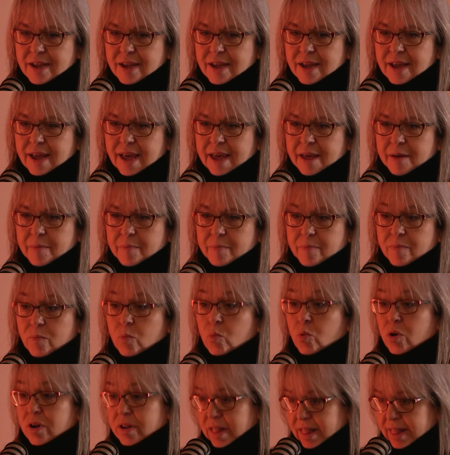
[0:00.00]

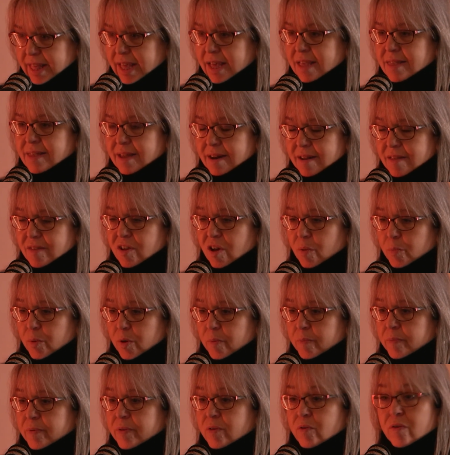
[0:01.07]
one of the things that has come
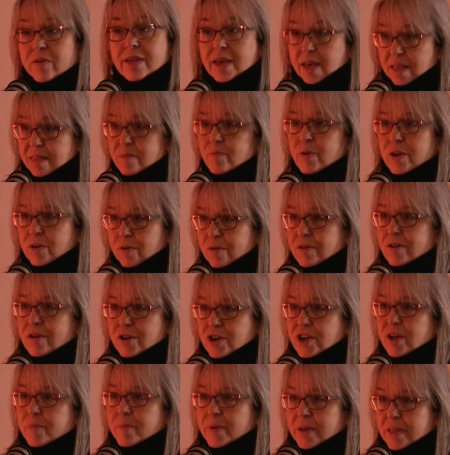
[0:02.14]
up is going, yes, we know touch
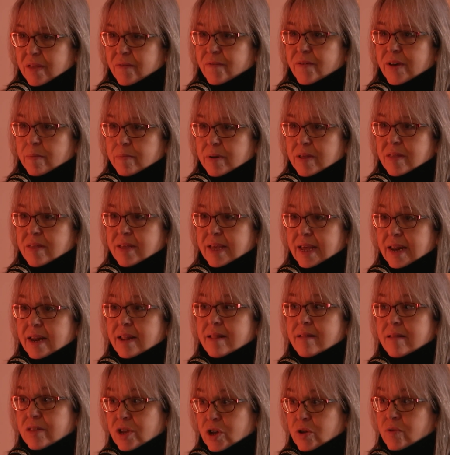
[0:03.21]
typing is a fabulous skill, and
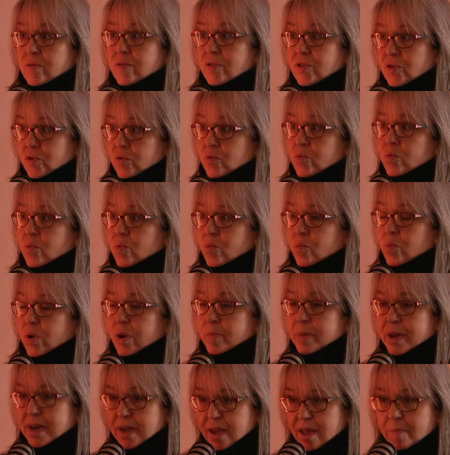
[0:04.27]
the students who will
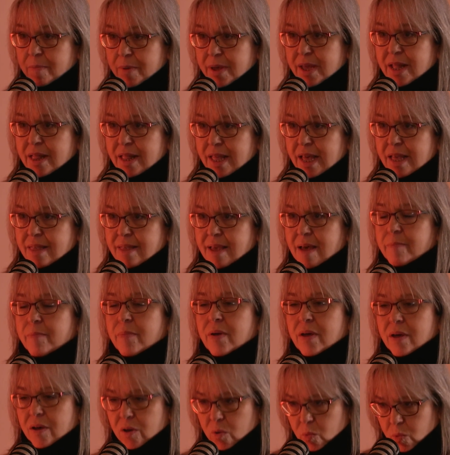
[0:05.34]
be typing in the exam,
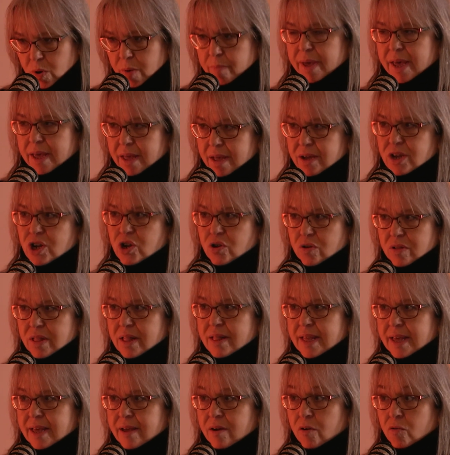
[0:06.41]
we're making sure that
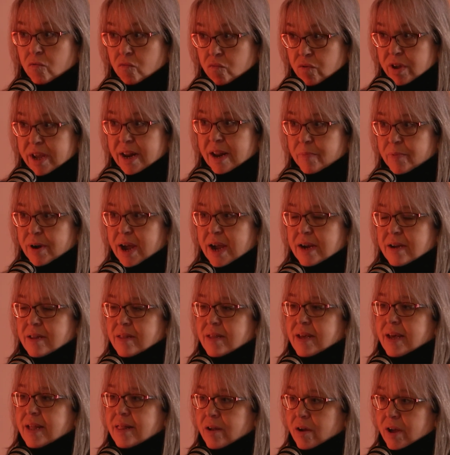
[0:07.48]
they are really
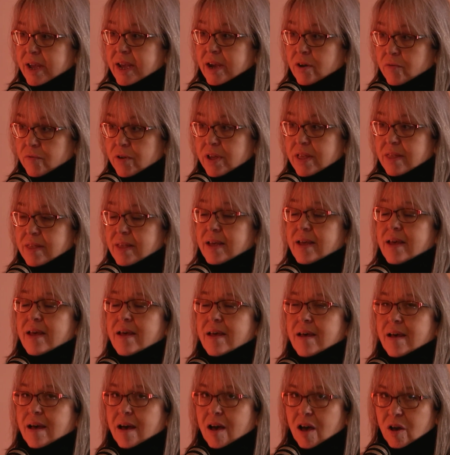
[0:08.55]
practicing and they're increasing
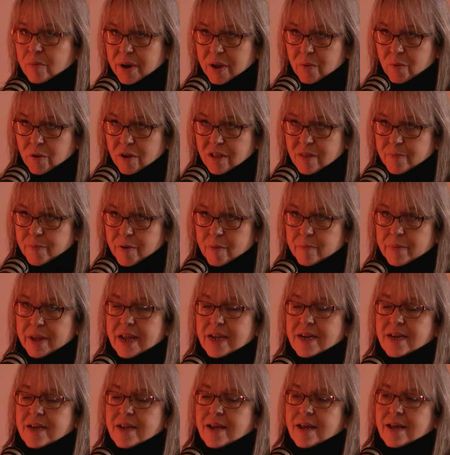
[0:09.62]
how many words per
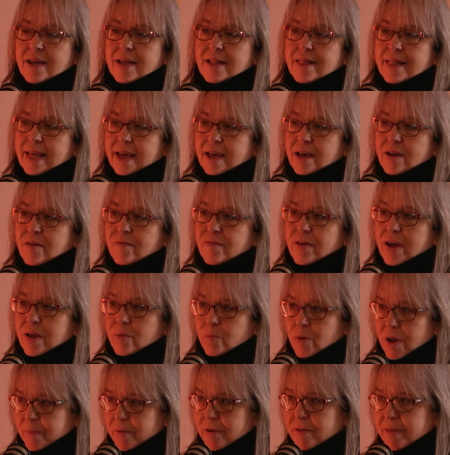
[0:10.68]
minute they have and
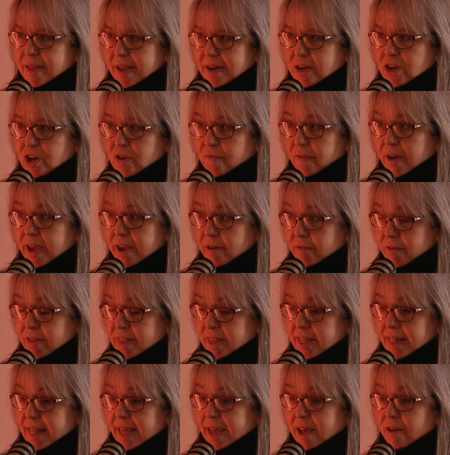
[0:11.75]
what percentage of
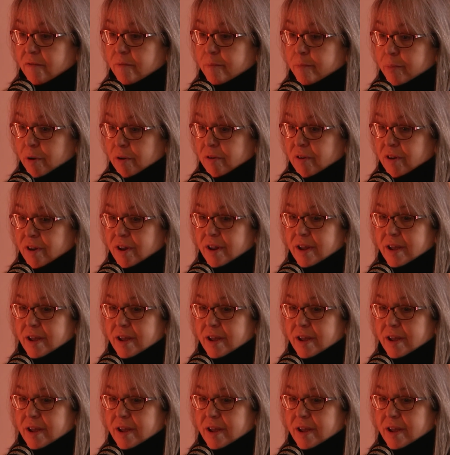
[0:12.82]
accuracy they have. But